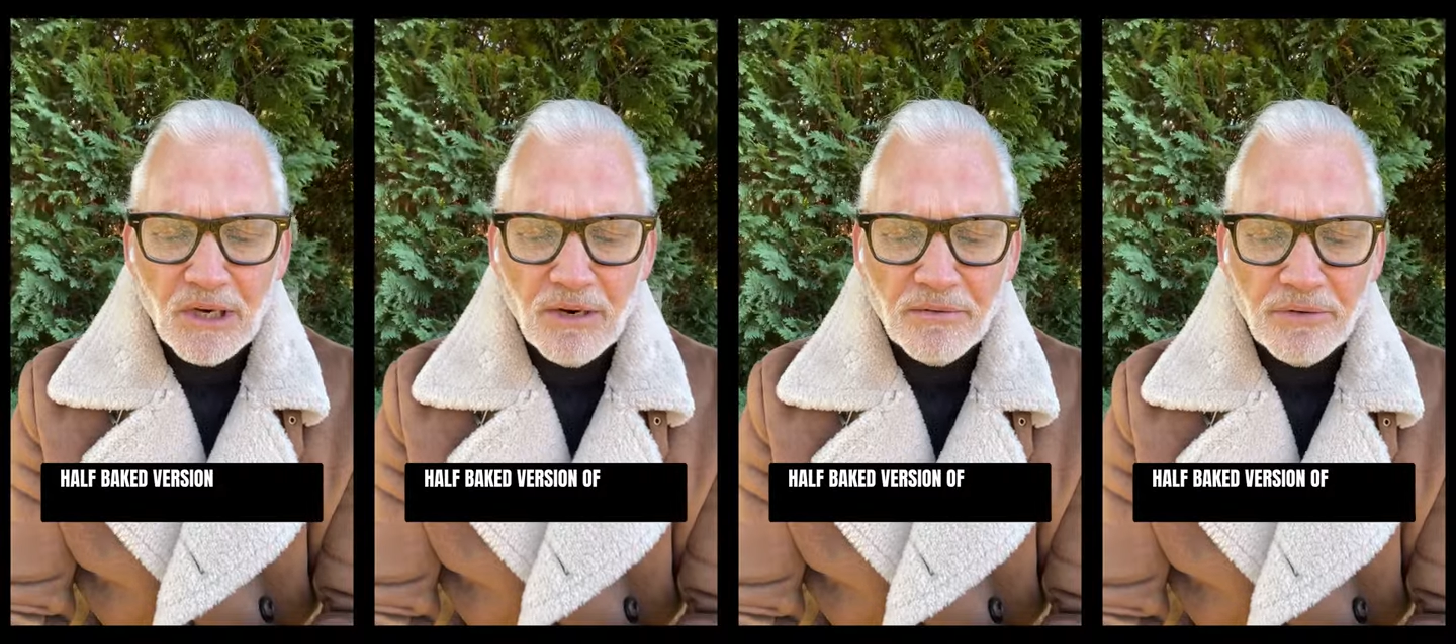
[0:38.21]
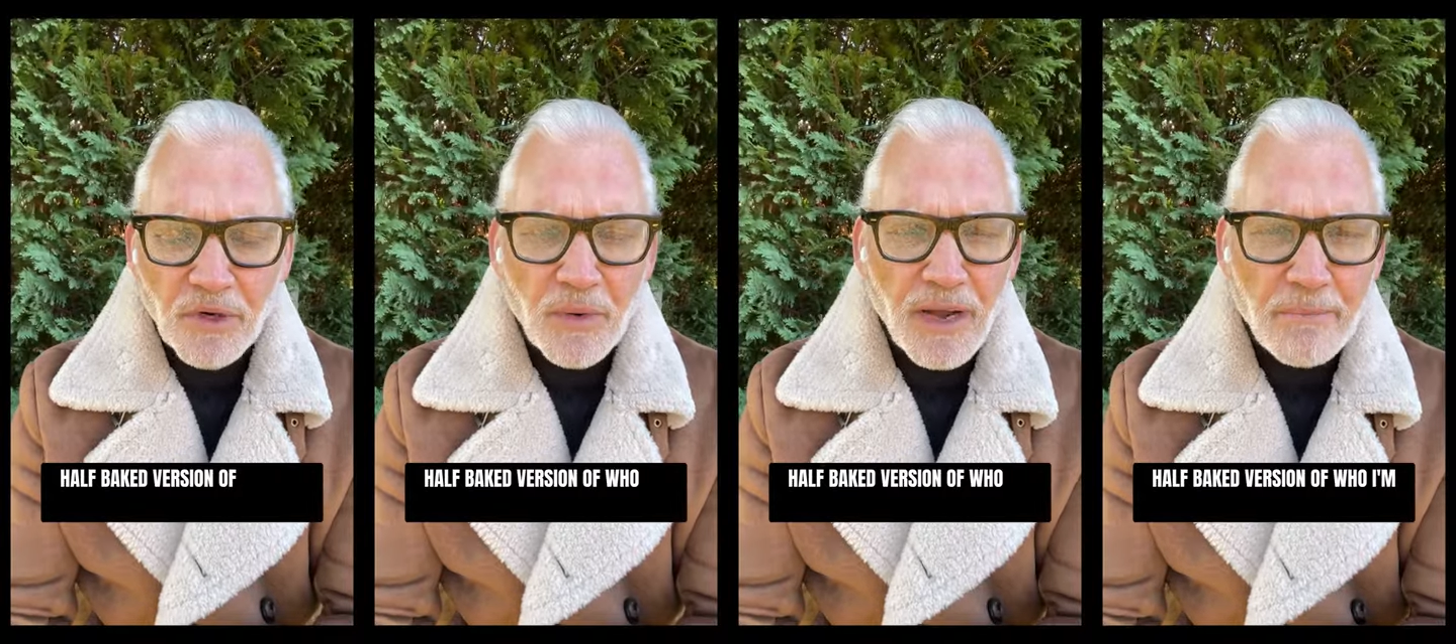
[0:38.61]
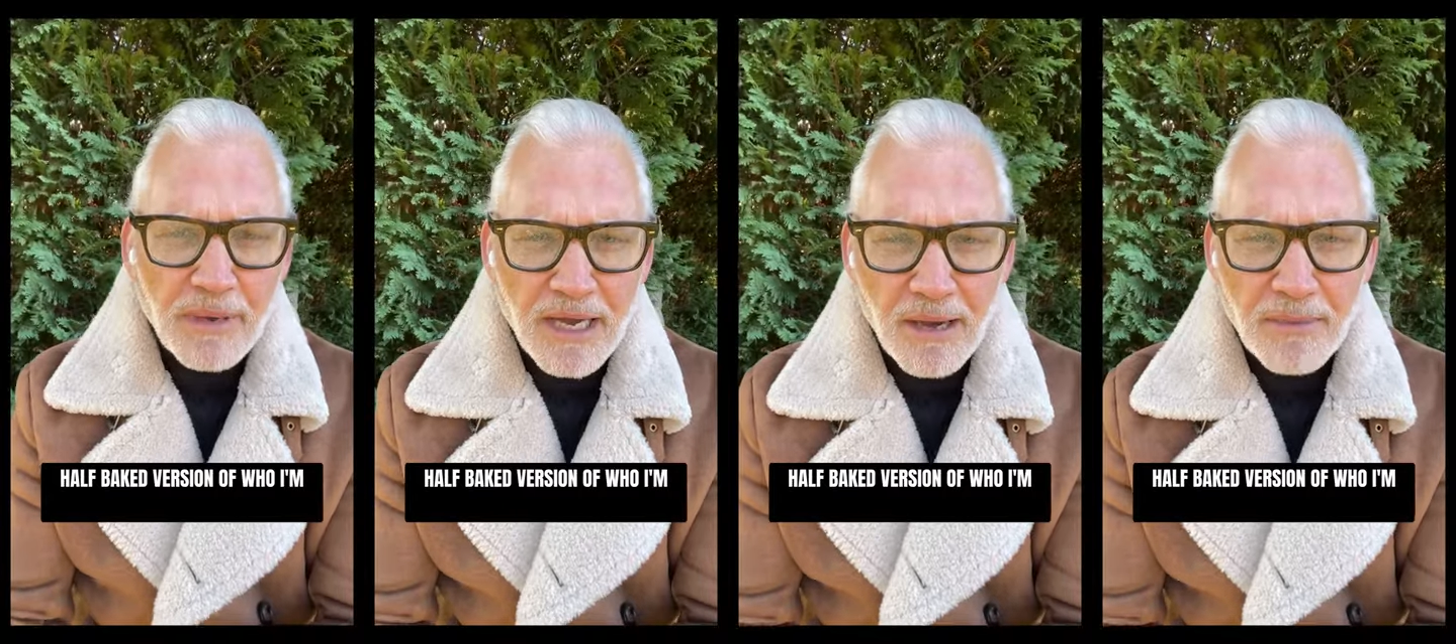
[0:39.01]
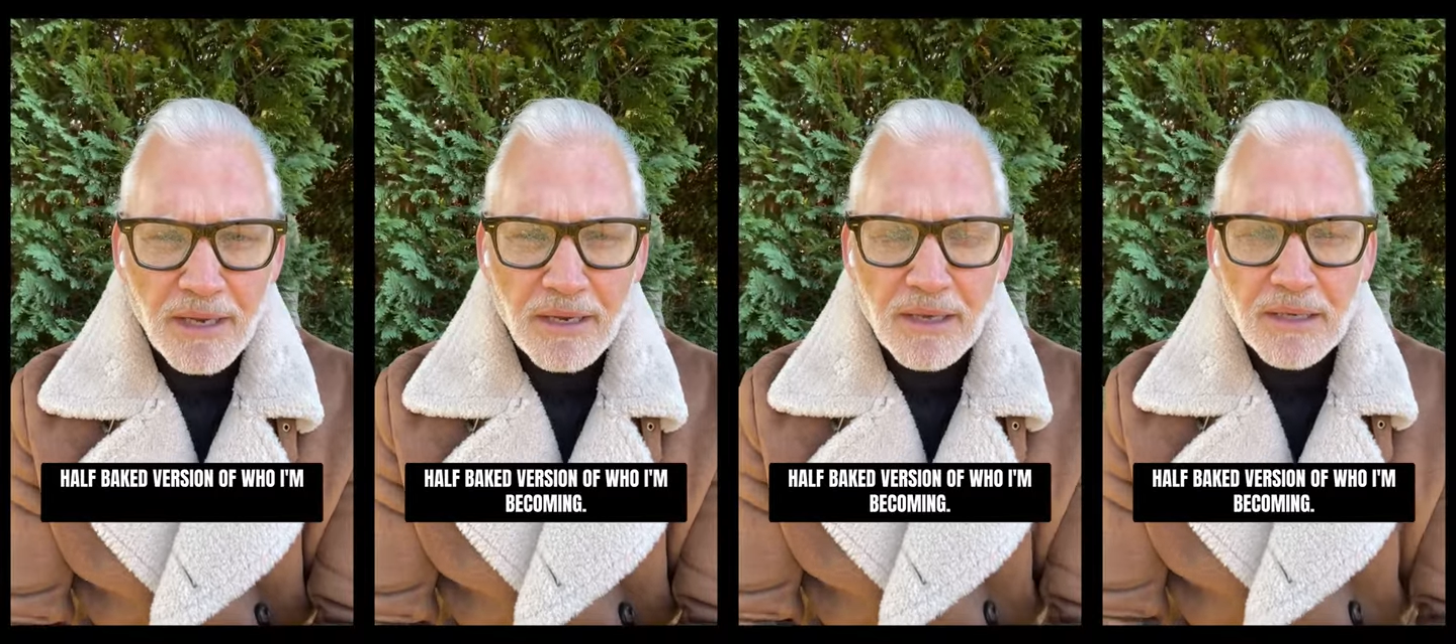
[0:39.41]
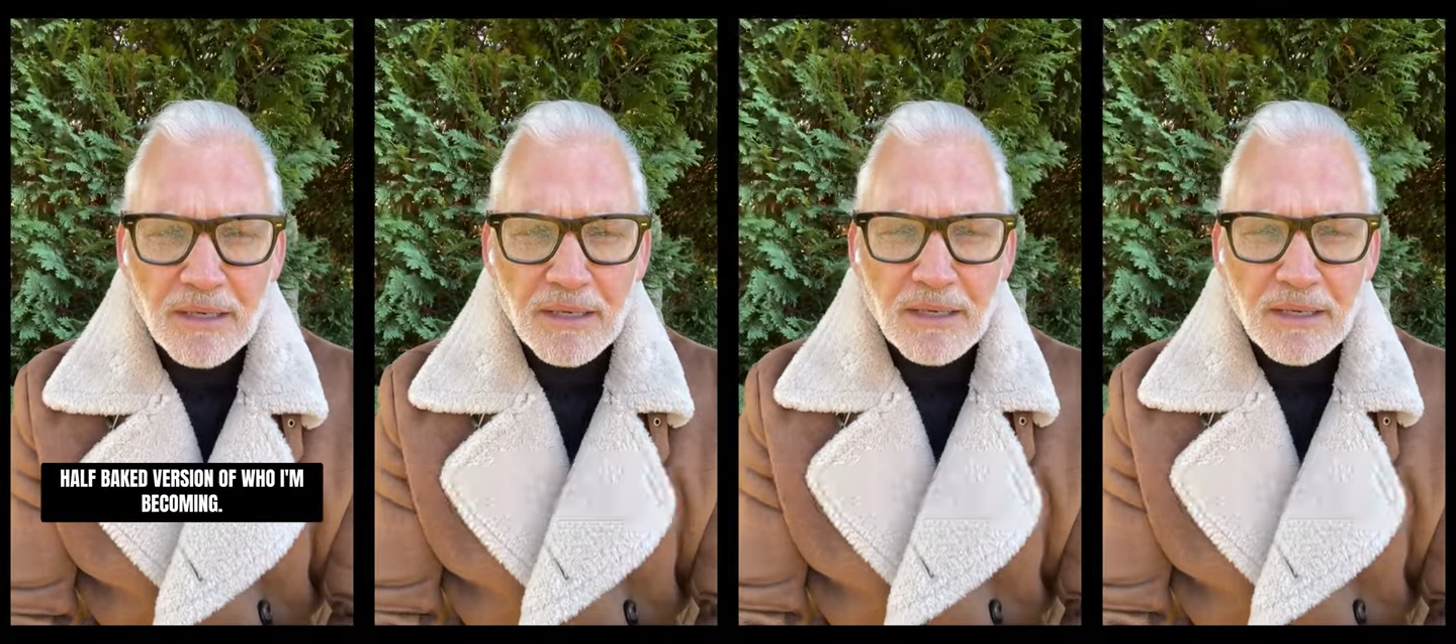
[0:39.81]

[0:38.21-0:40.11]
of who I'm becoming.